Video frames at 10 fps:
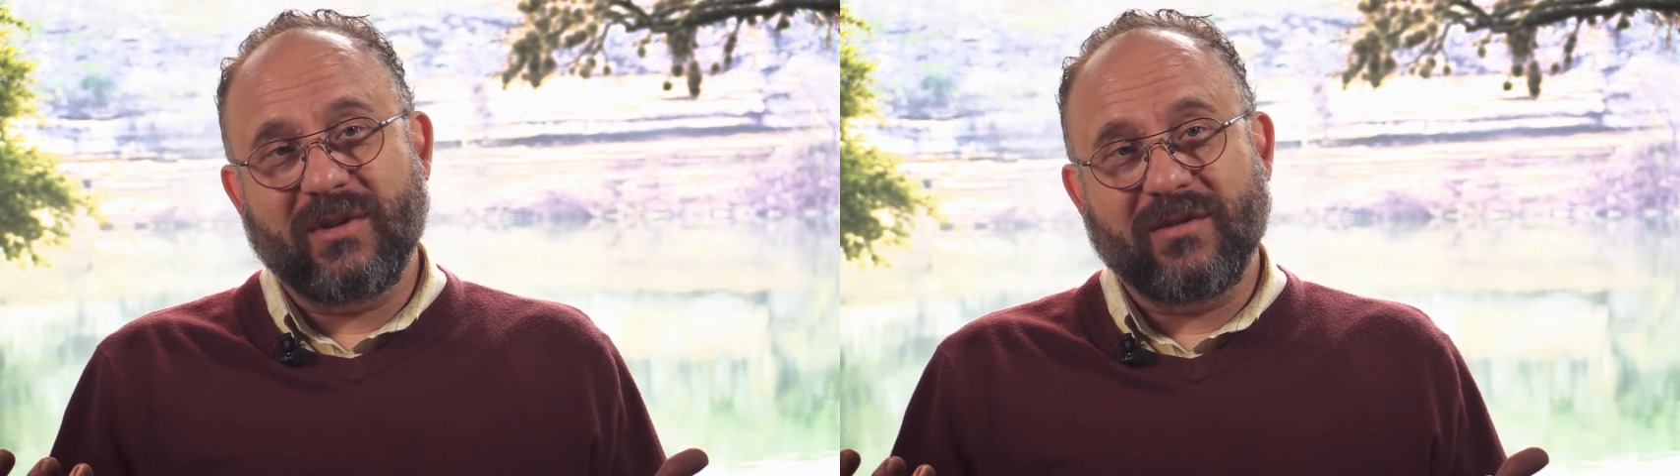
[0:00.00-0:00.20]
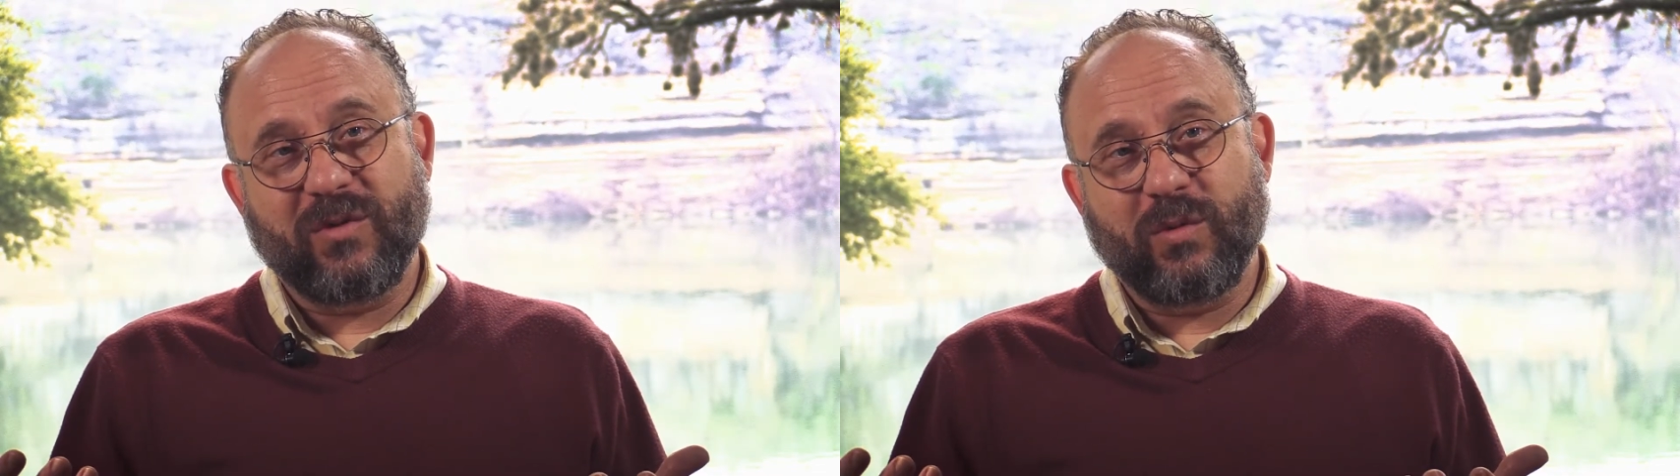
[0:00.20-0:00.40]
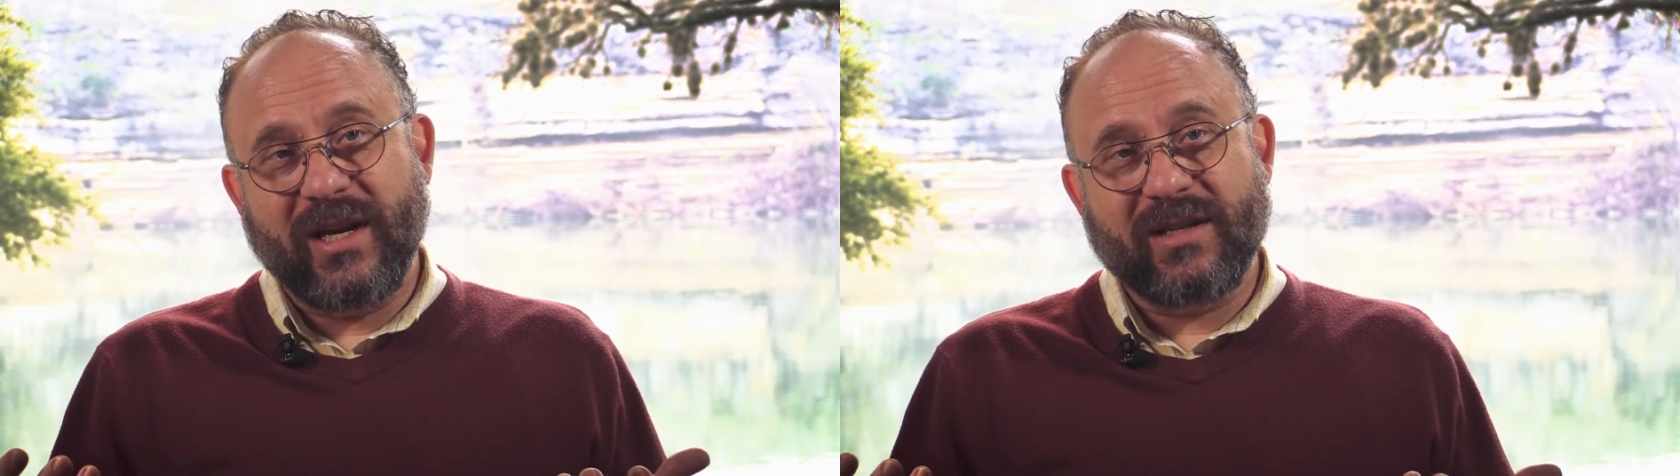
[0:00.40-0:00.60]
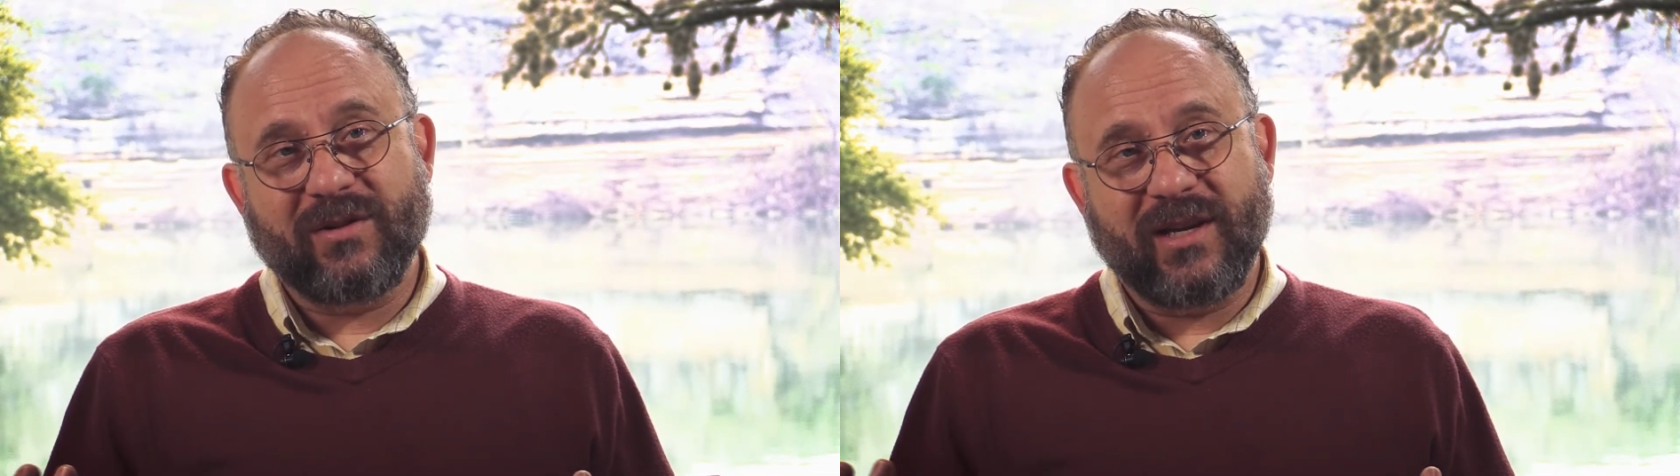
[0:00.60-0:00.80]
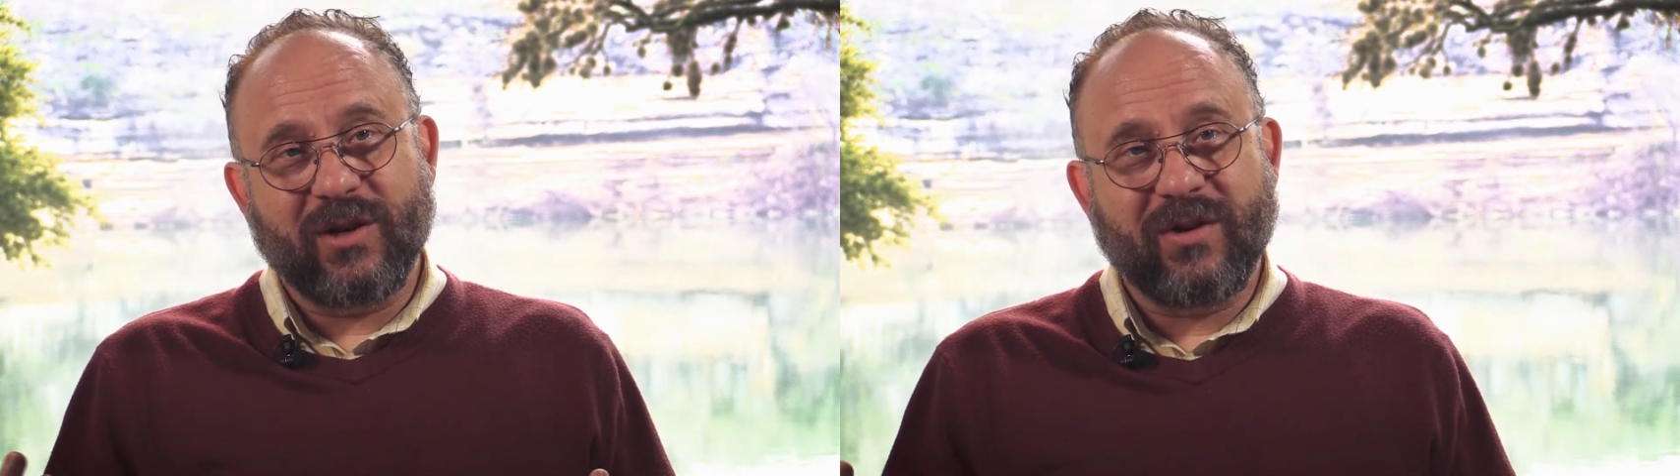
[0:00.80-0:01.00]
if we wait
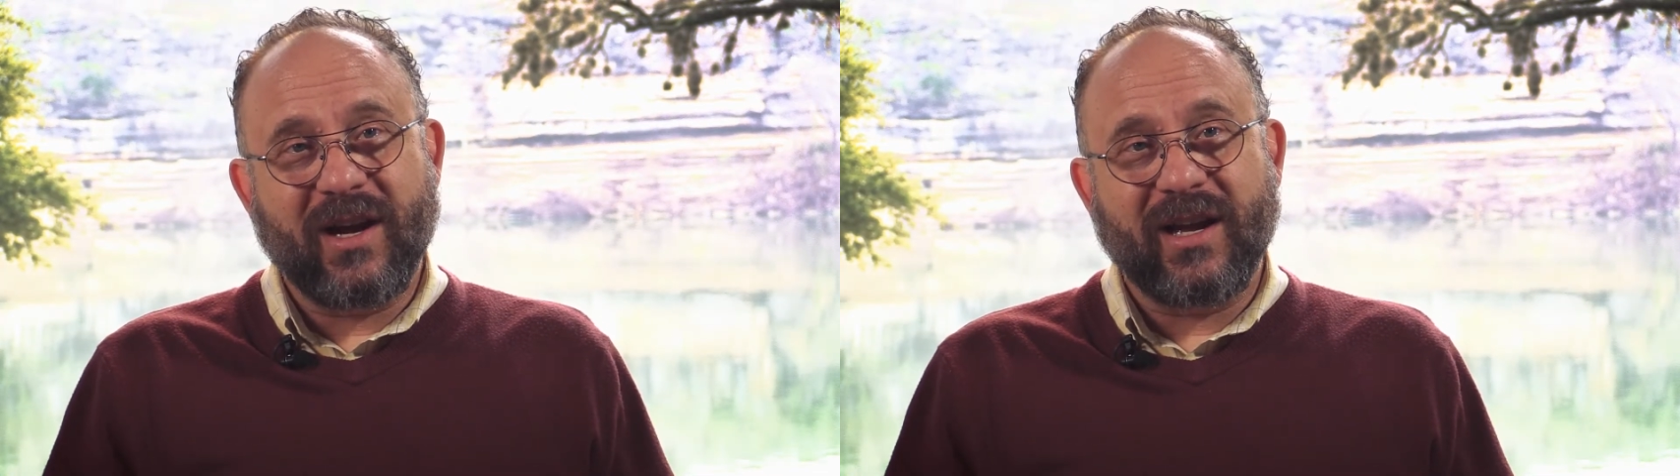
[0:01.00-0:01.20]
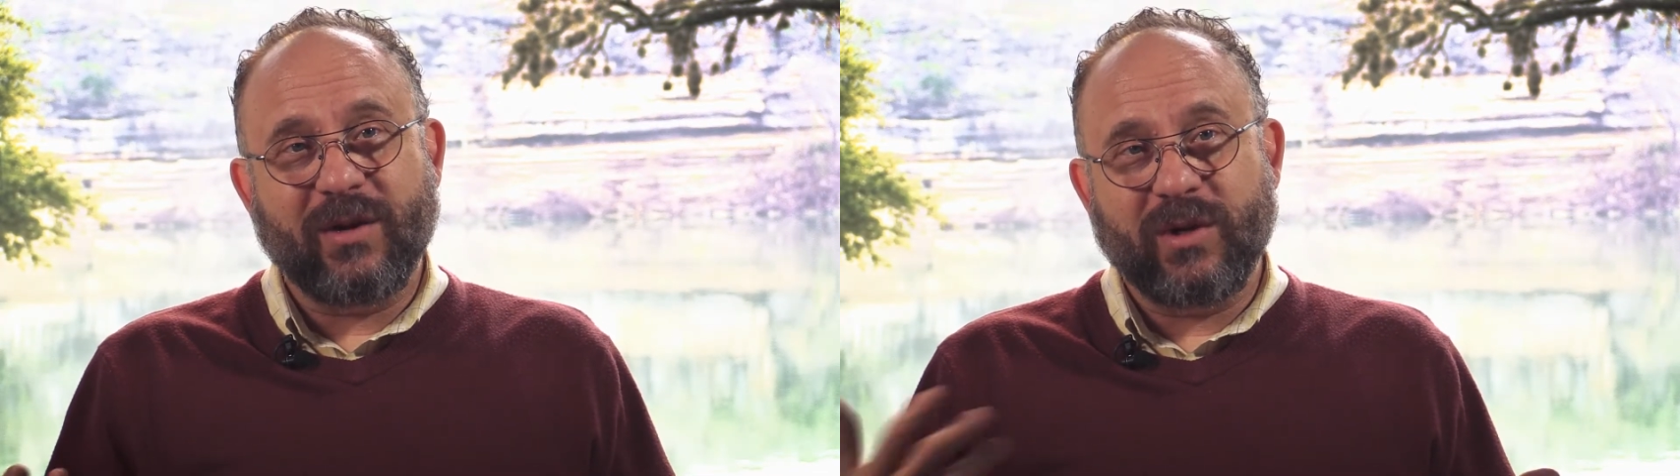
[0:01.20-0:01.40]
till they cry and we